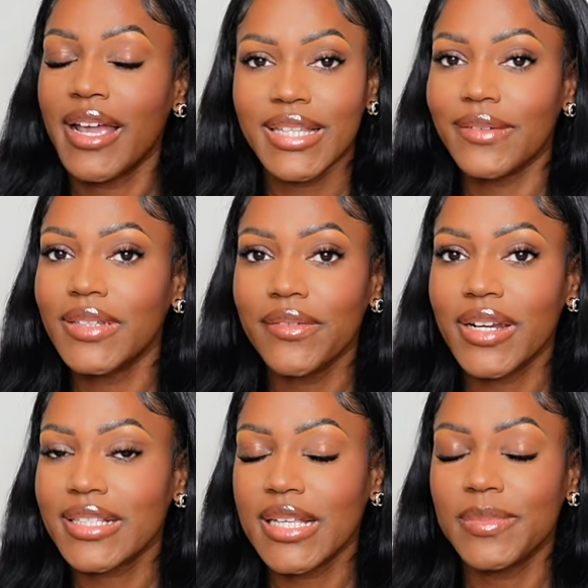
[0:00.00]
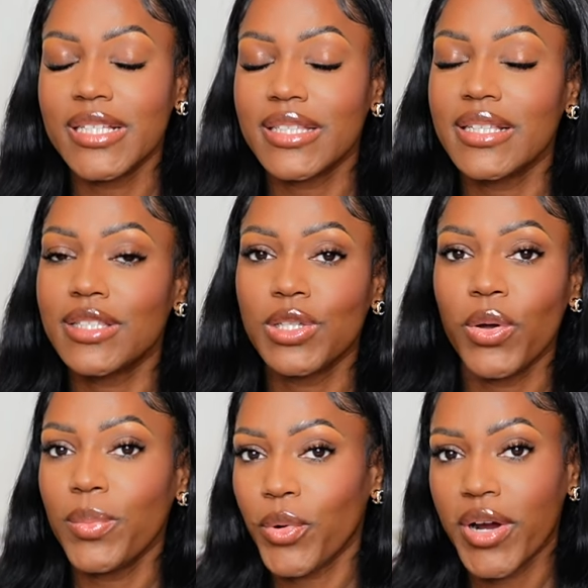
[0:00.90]
Self-love and acceptance is so
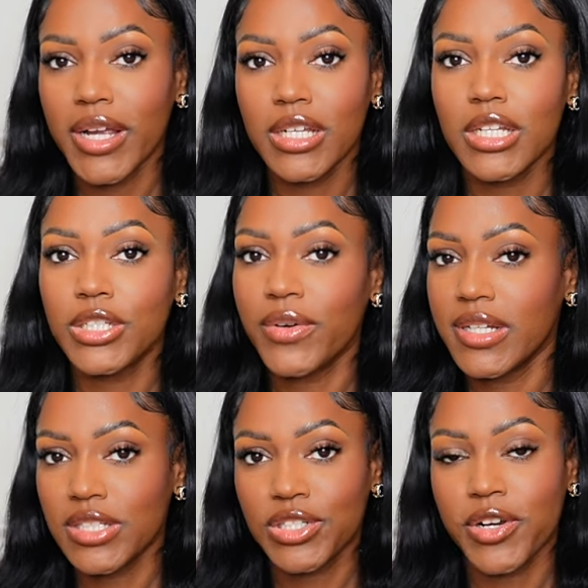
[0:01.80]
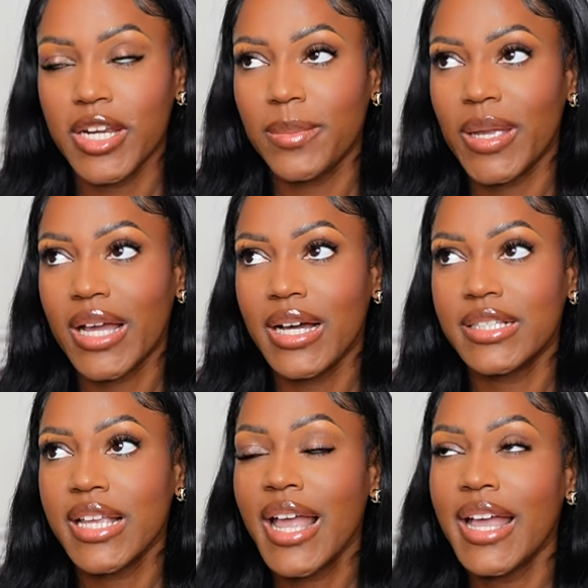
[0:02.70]
important during this journey because